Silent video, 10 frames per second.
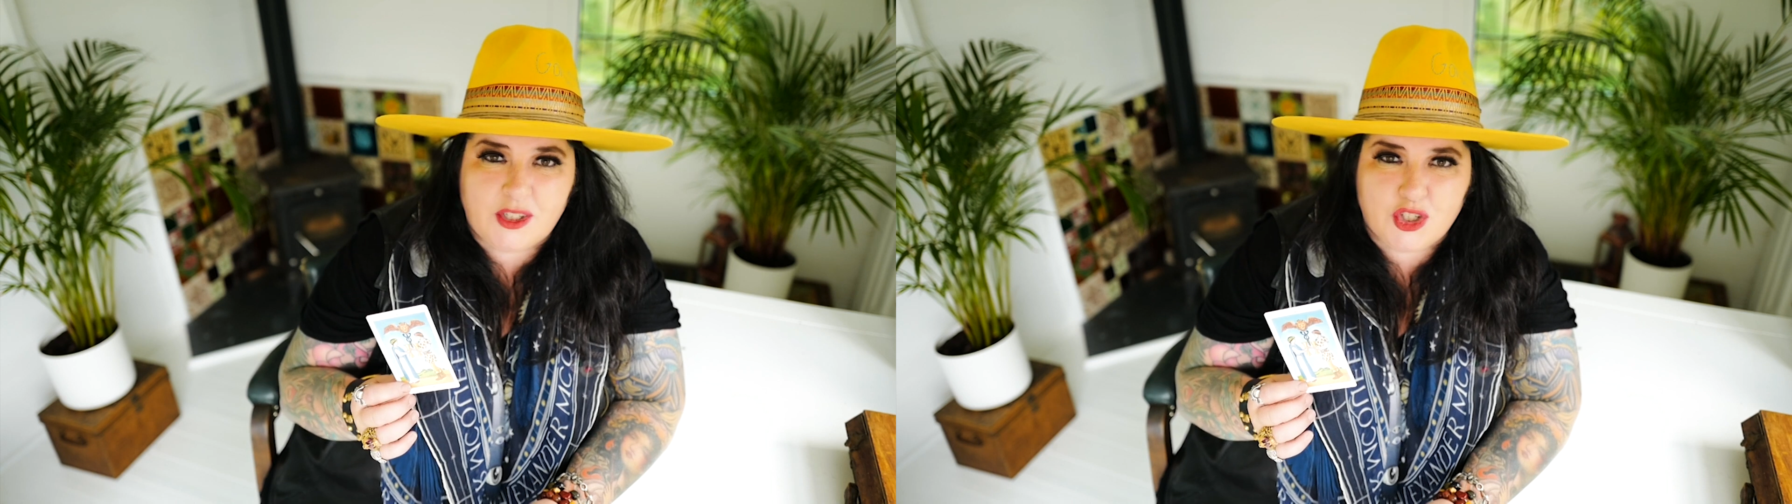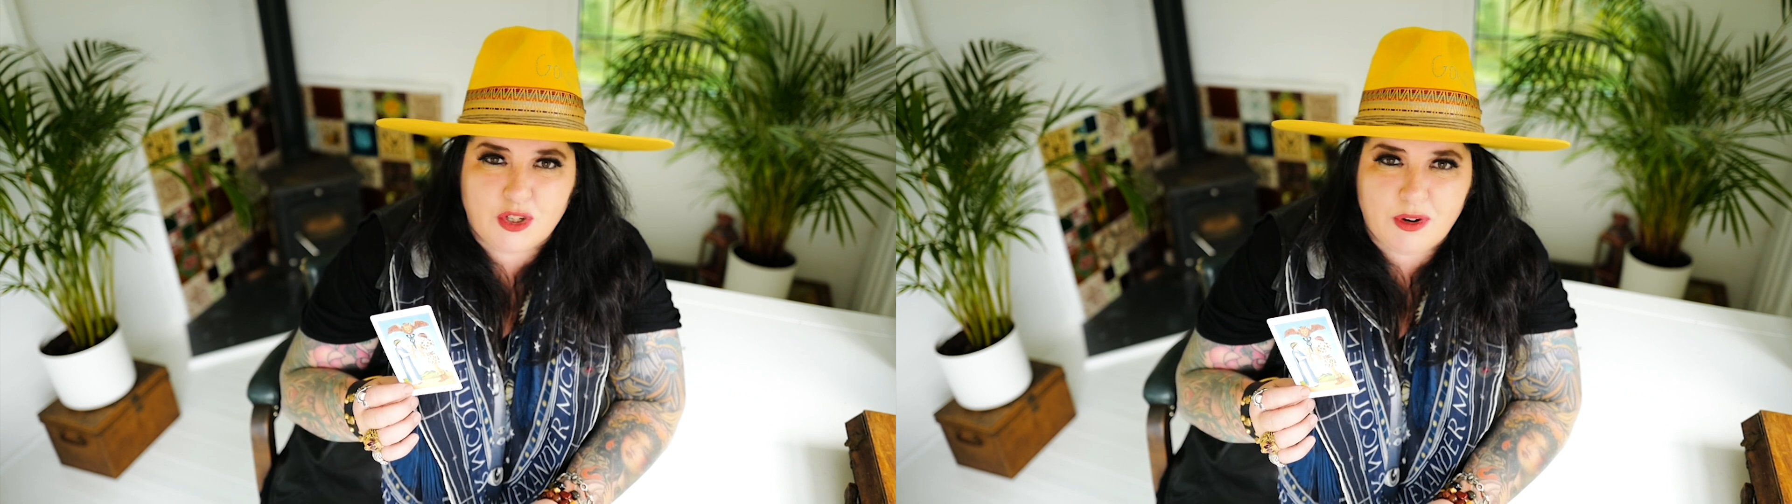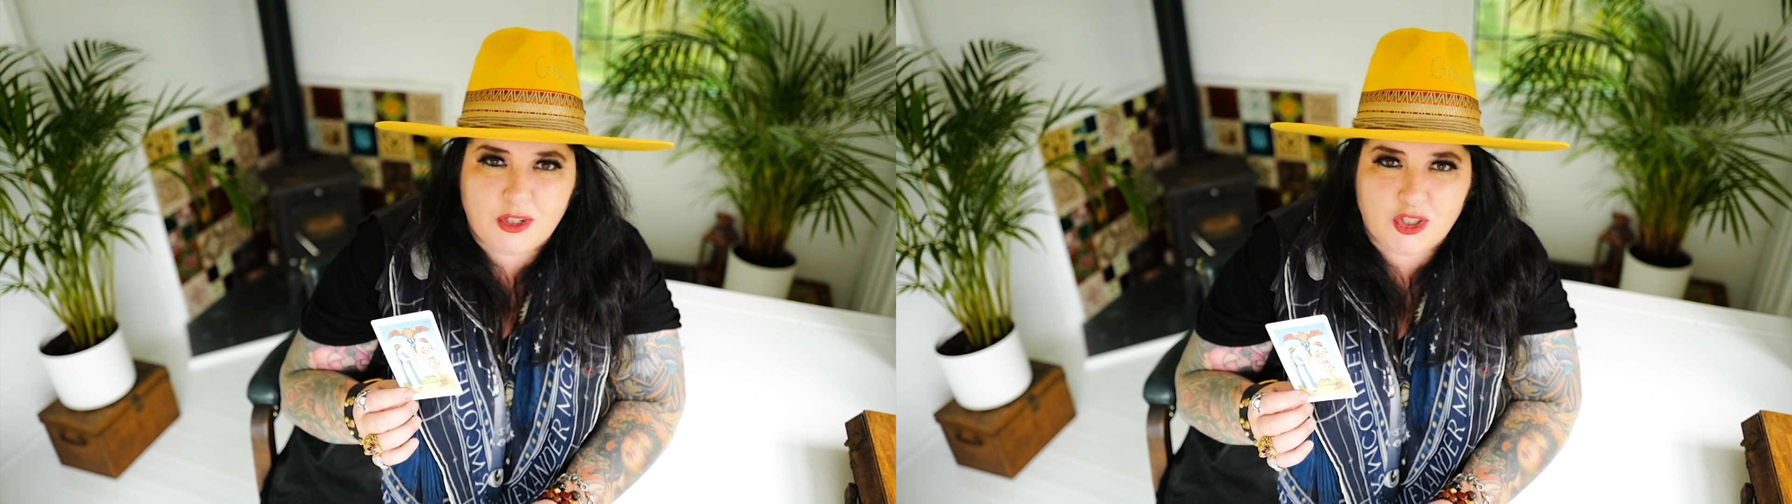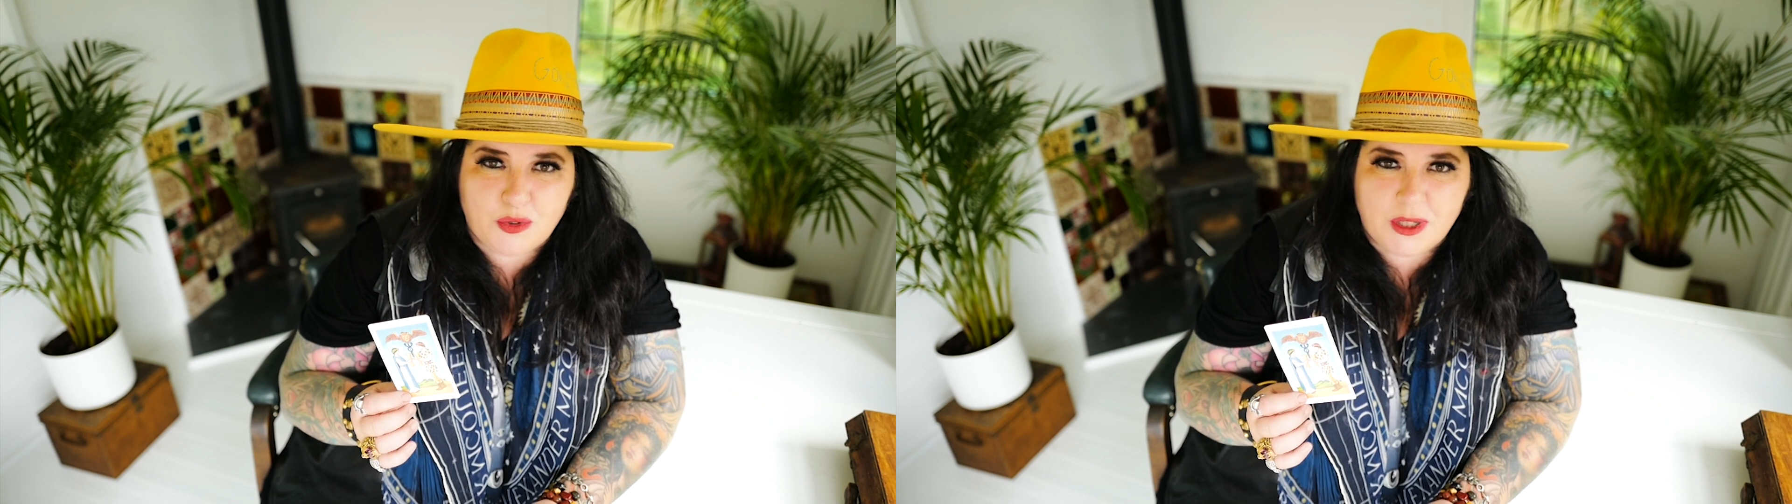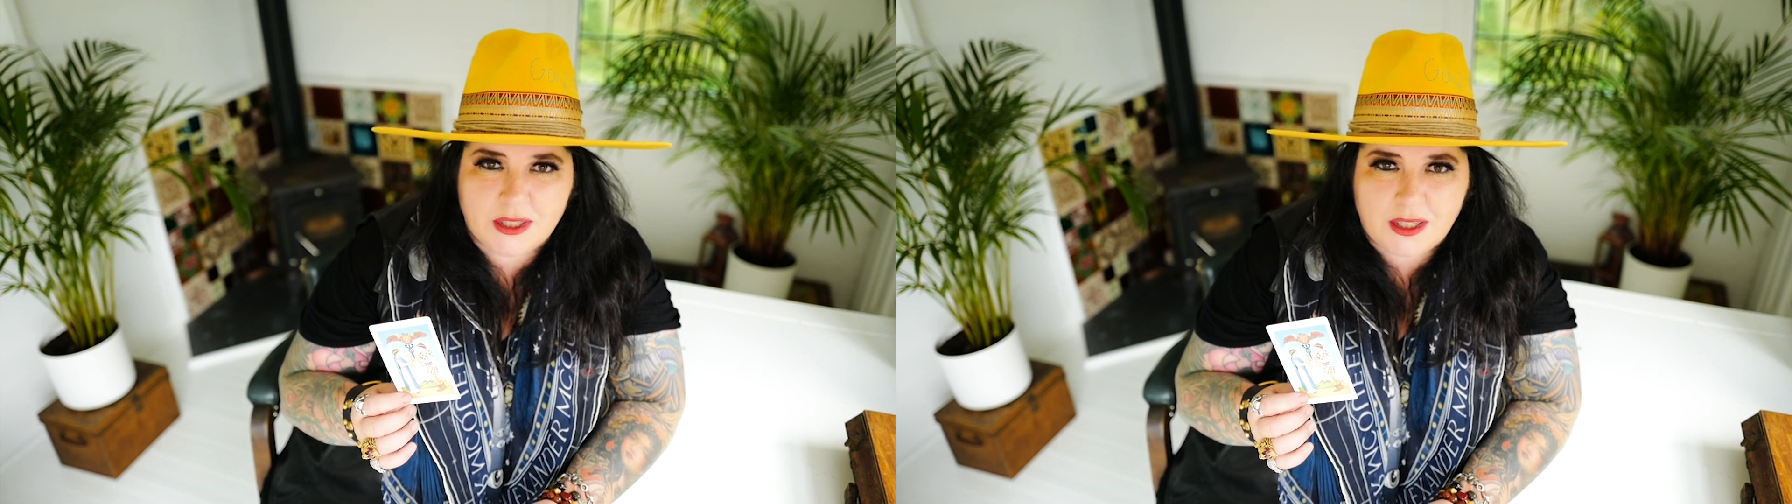energy around
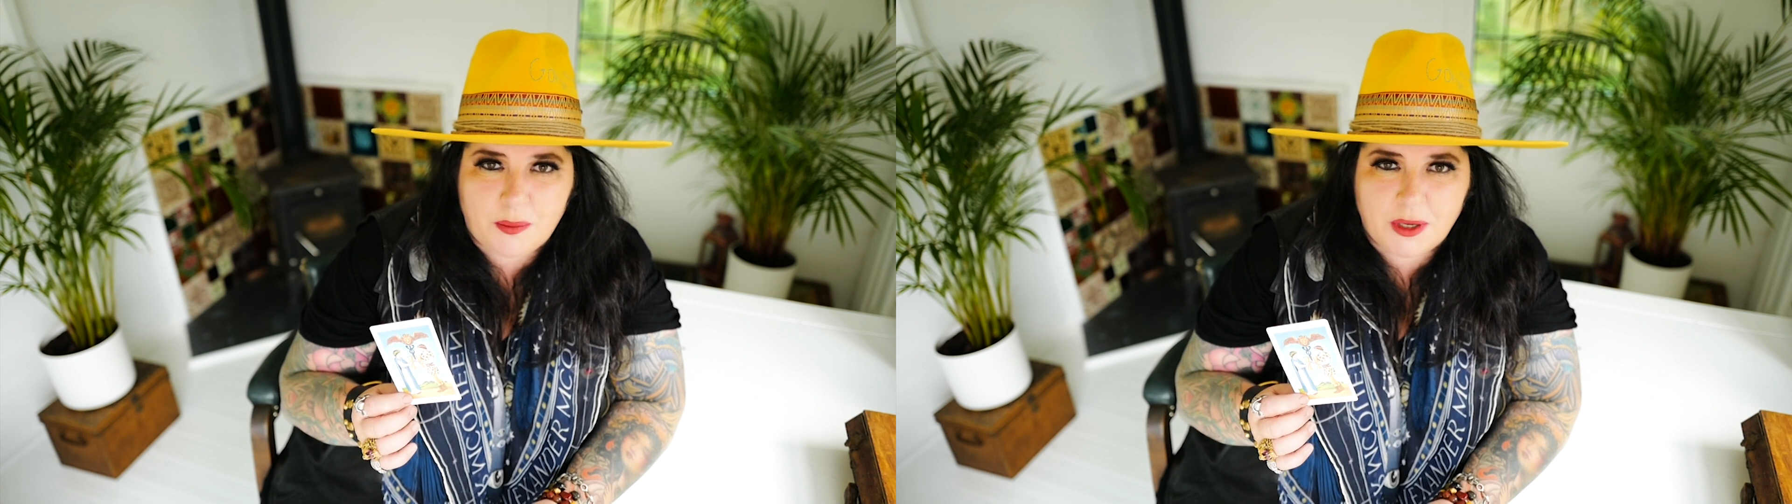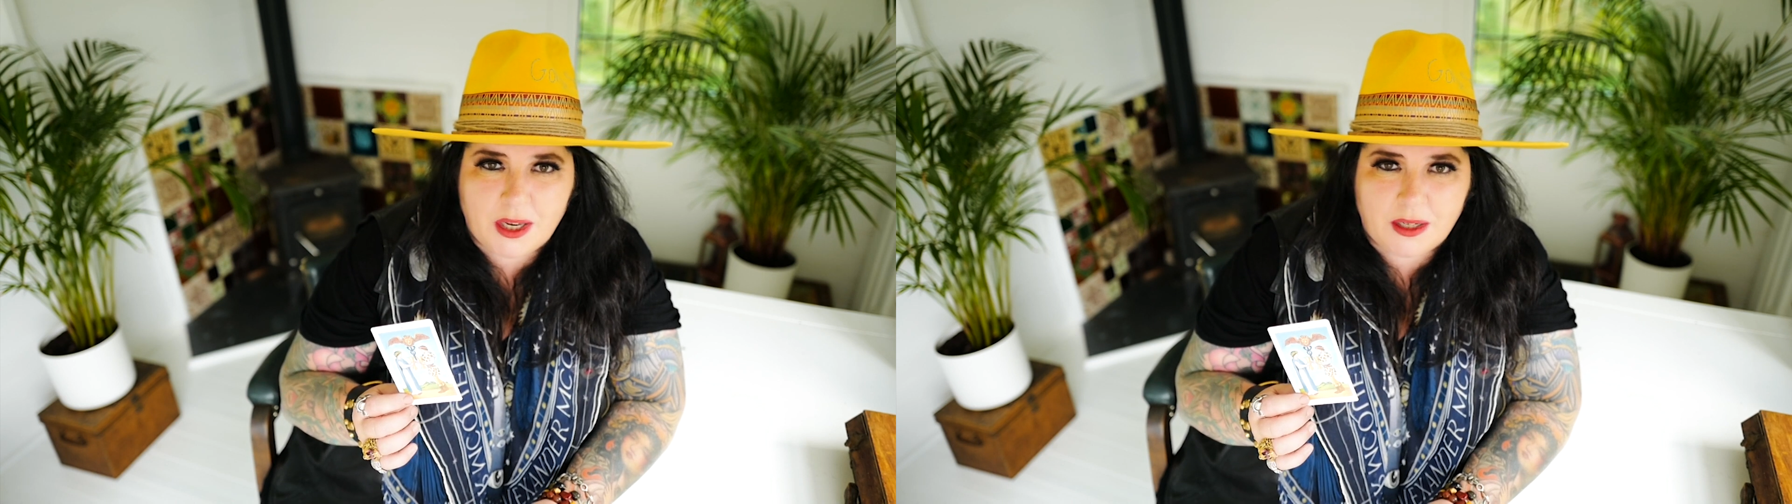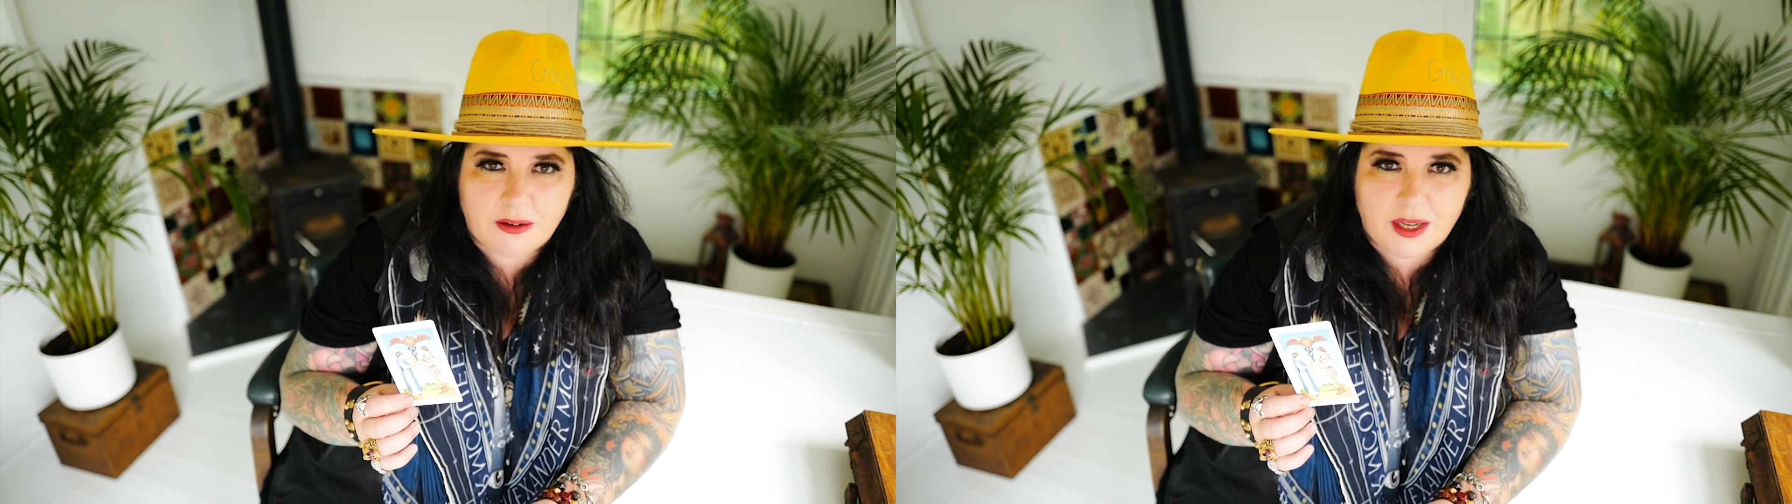you, it's coming in.